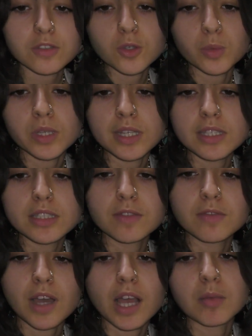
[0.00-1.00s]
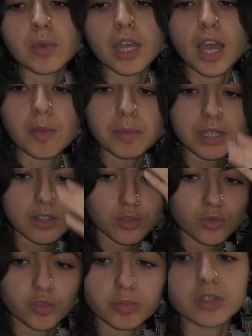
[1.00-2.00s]
so we need to divide by how many
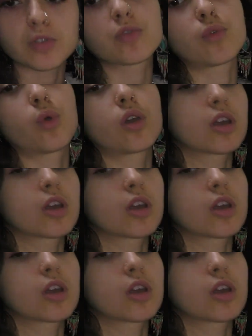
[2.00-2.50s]
groups of 4